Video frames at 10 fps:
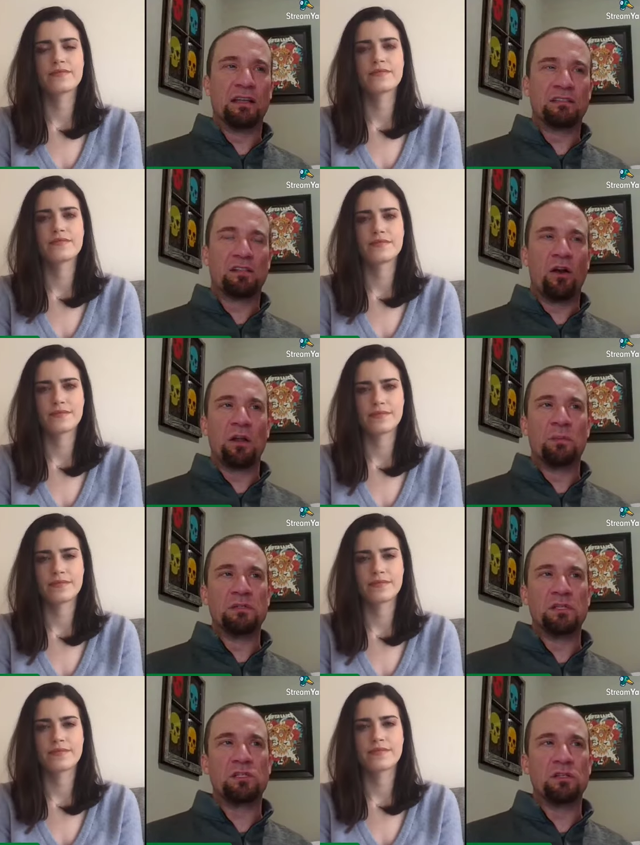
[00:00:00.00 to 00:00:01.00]
Speaker 1: at starting
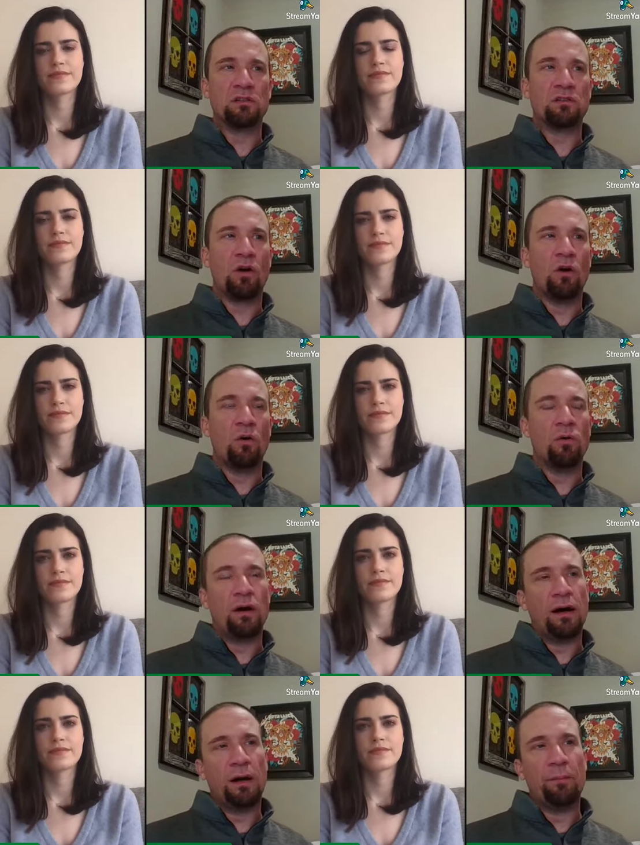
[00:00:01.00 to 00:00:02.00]
positions. So
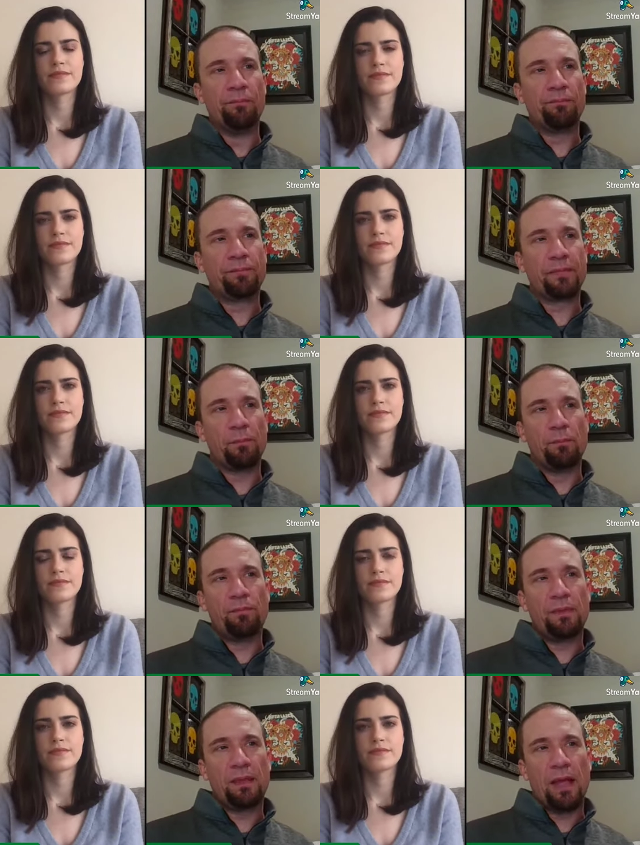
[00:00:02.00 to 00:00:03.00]
um,
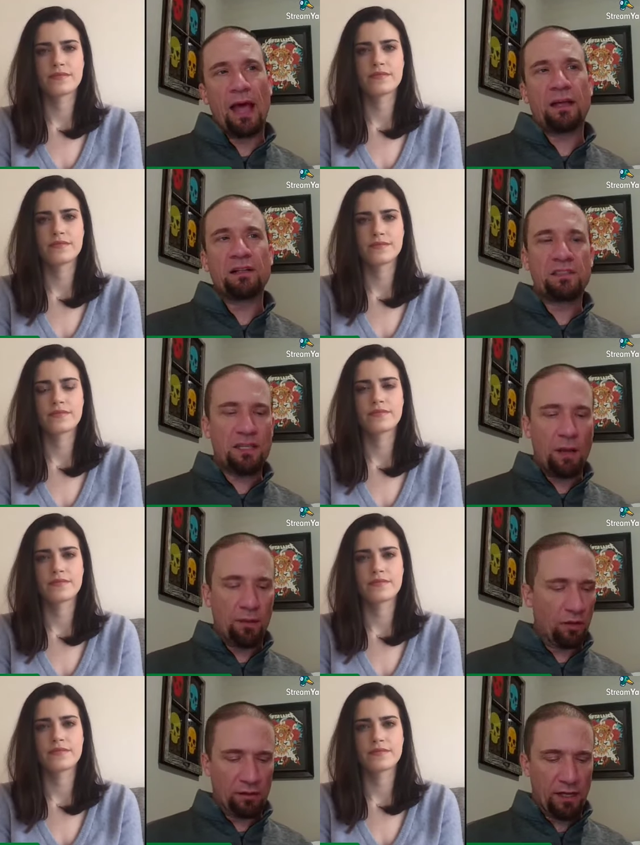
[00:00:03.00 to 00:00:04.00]
I can see. I
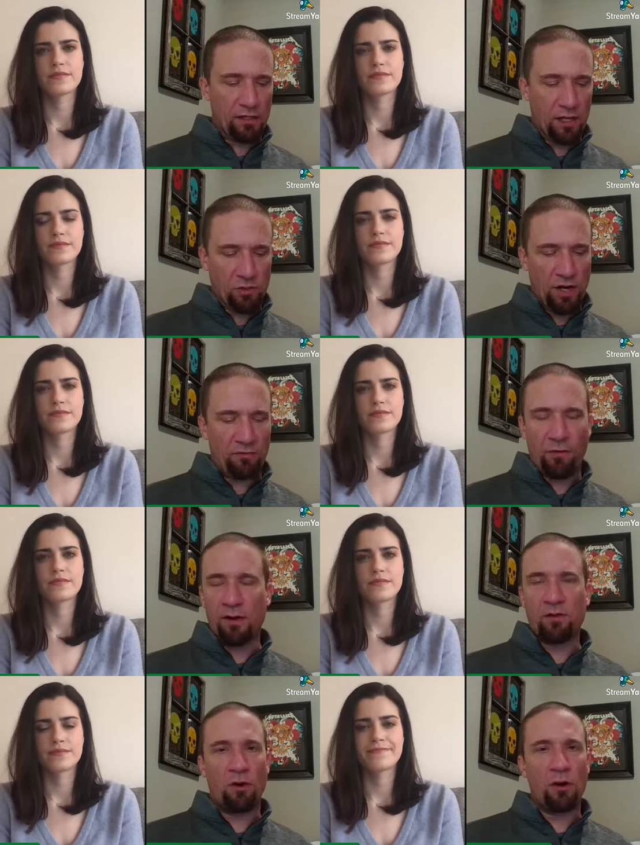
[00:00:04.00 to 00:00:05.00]
mean, look, they, they traded for
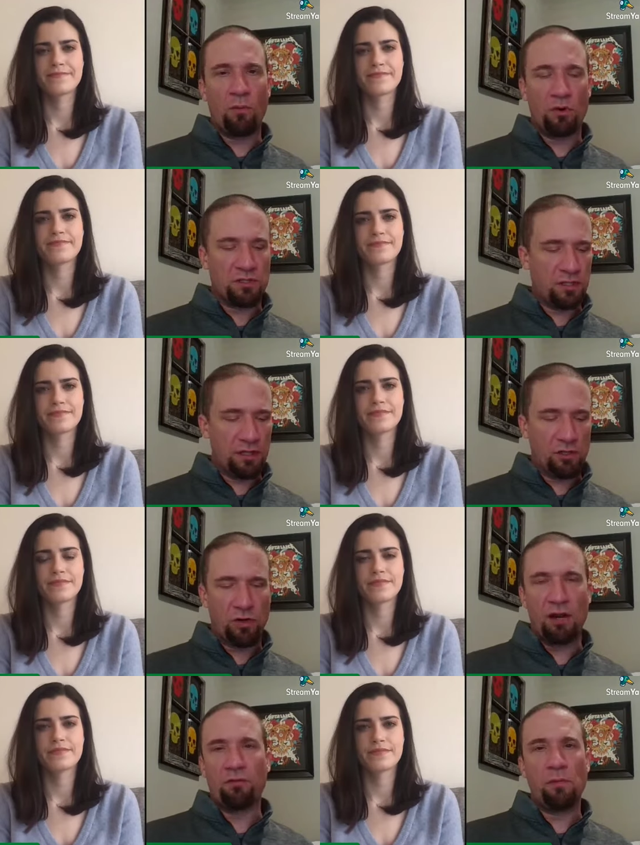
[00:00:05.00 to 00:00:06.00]
Antonio Morrison. They
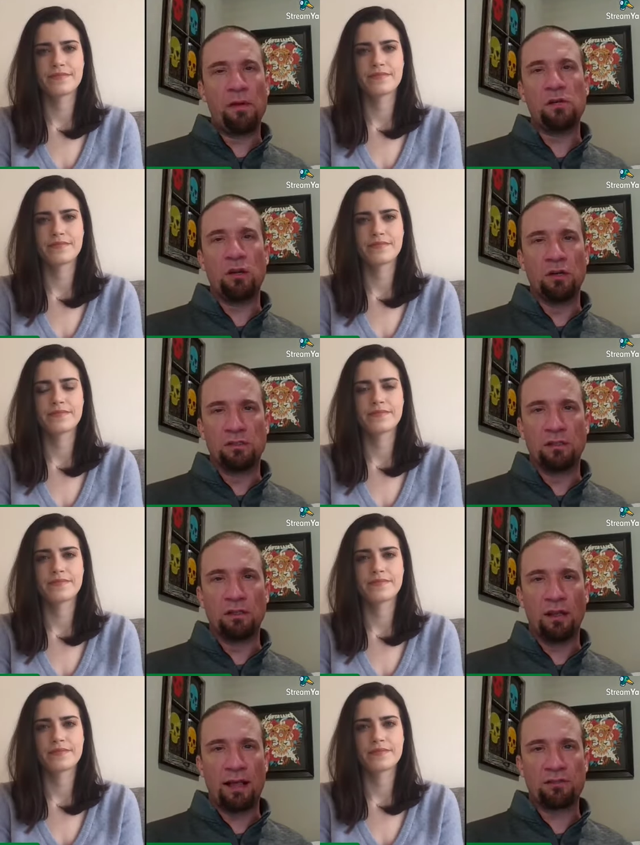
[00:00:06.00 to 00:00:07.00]
traded for B.J. Goodson
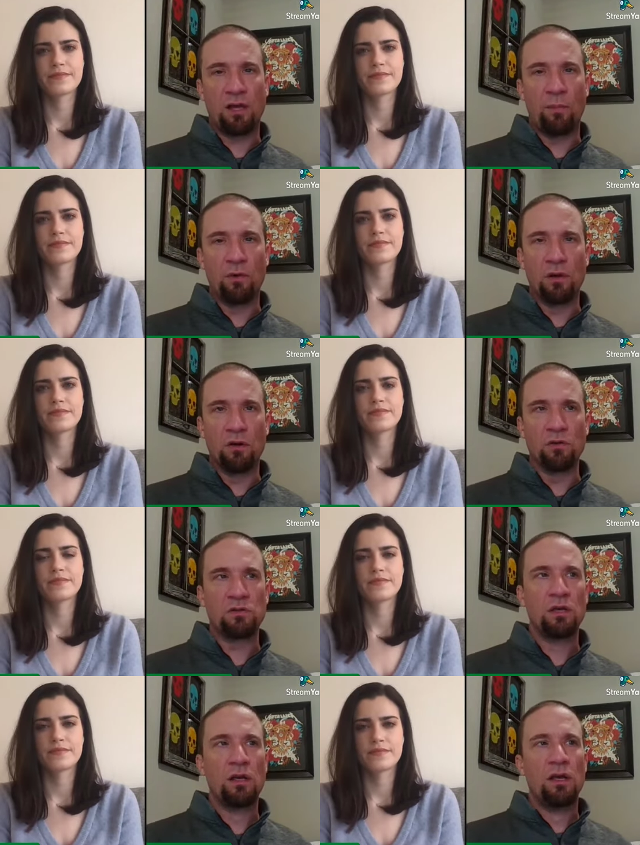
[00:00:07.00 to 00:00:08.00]
the last couple
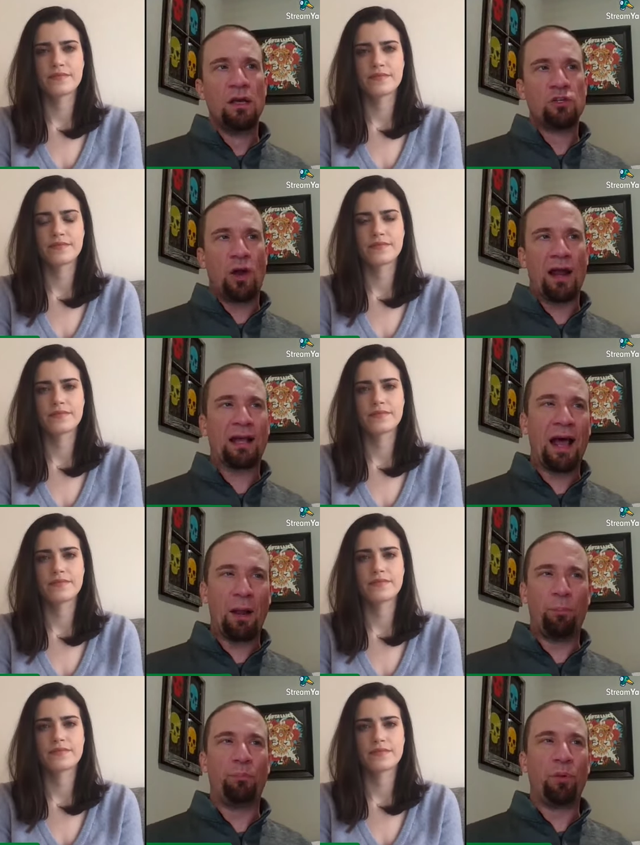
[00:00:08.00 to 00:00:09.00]
years, trying to kind
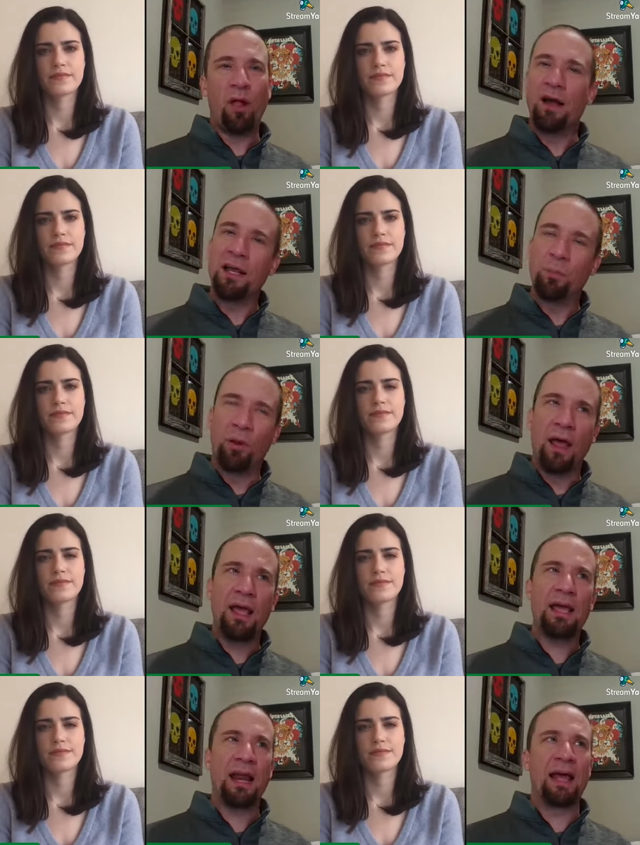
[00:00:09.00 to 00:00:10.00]
of plug and
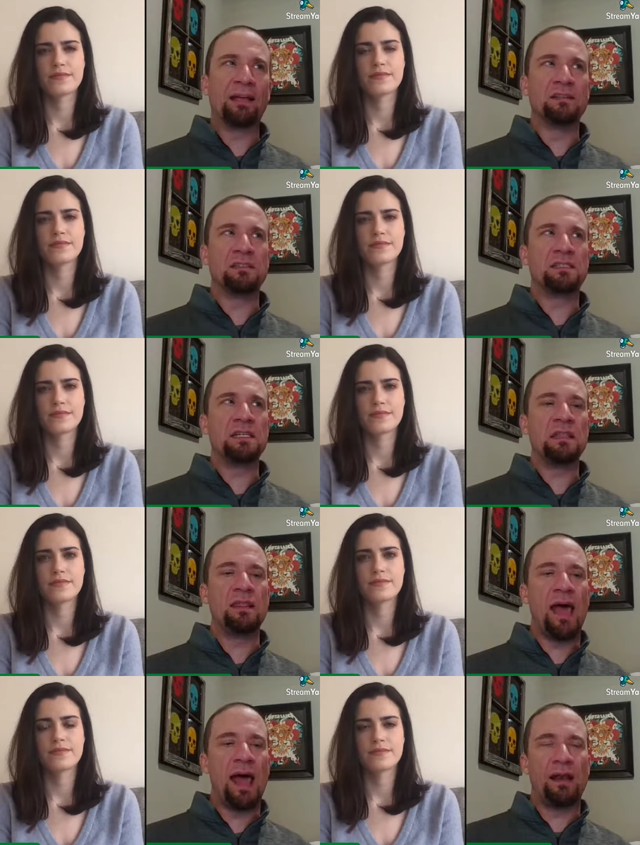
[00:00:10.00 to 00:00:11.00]
play. And I can see
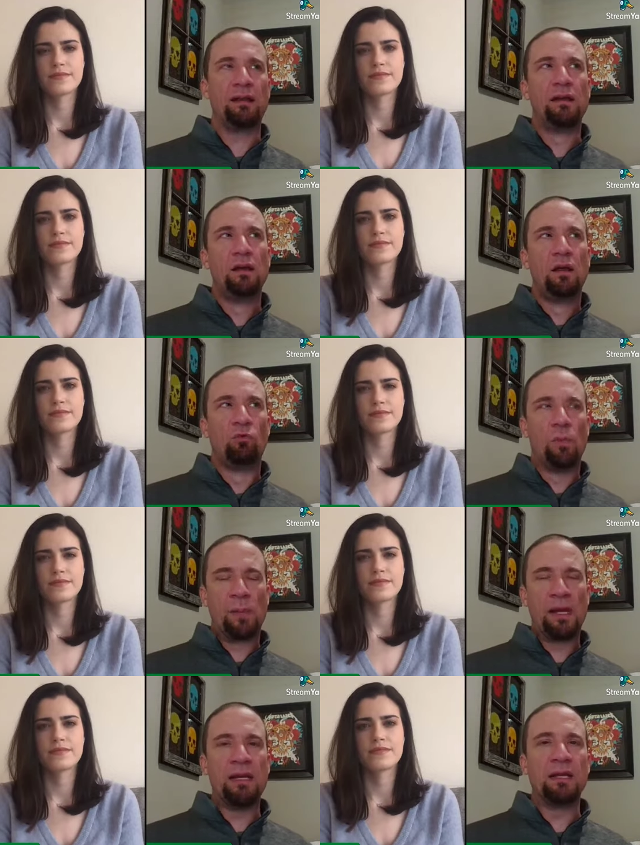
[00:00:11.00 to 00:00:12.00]
that
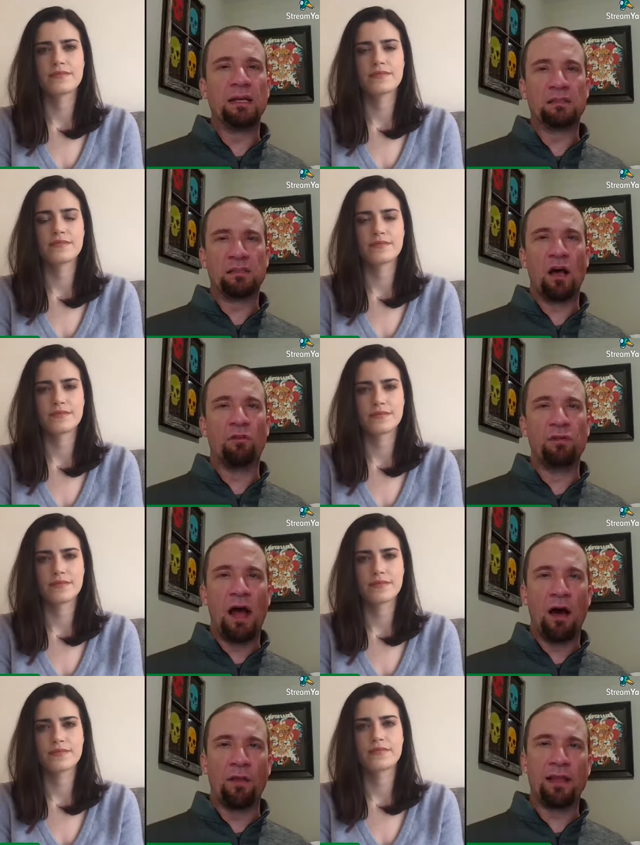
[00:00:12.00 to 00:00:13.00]
repeating itself
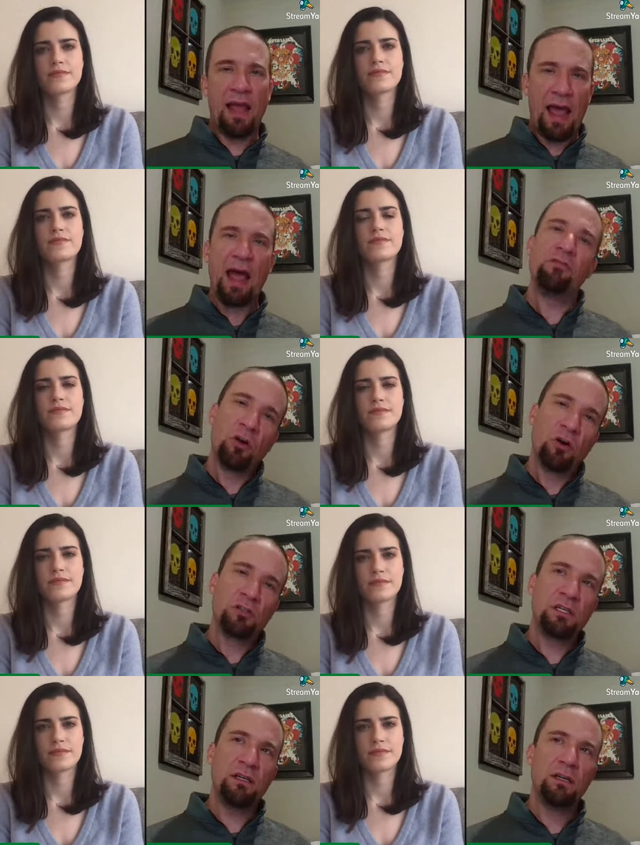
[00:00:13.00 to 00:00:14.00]
now that they have
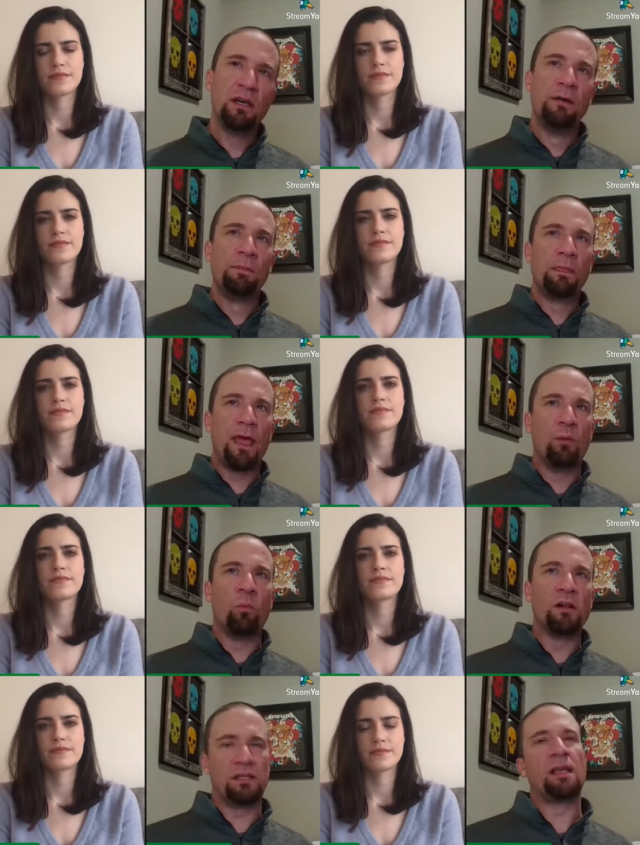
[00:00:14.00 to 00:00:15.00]
Kirksey. And once